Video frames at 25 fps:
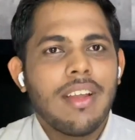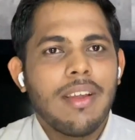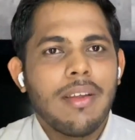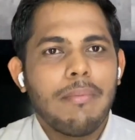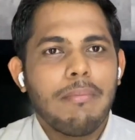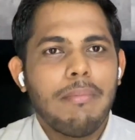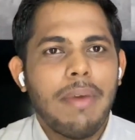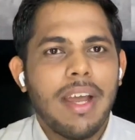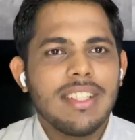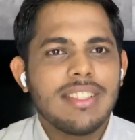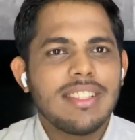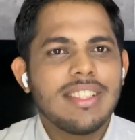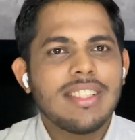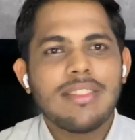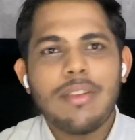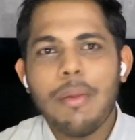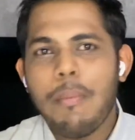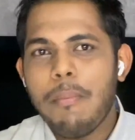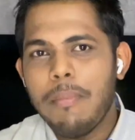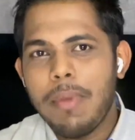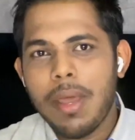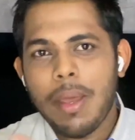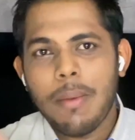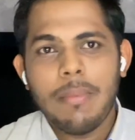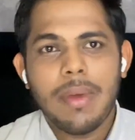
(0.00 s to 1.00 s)
by just
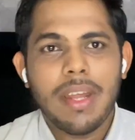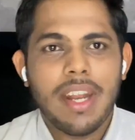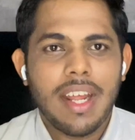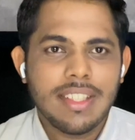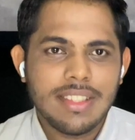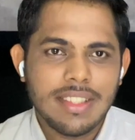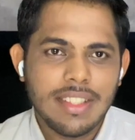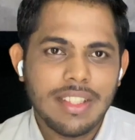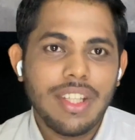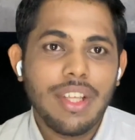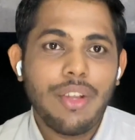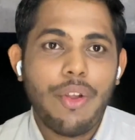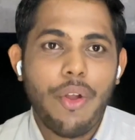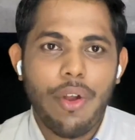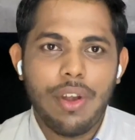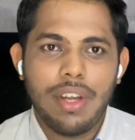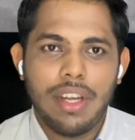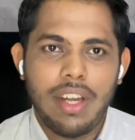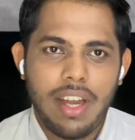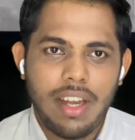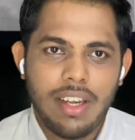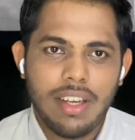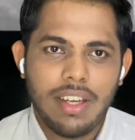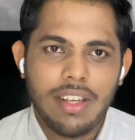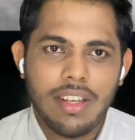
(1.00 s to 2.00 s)
memorizing the
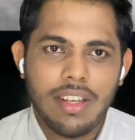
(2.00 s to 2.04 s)
content.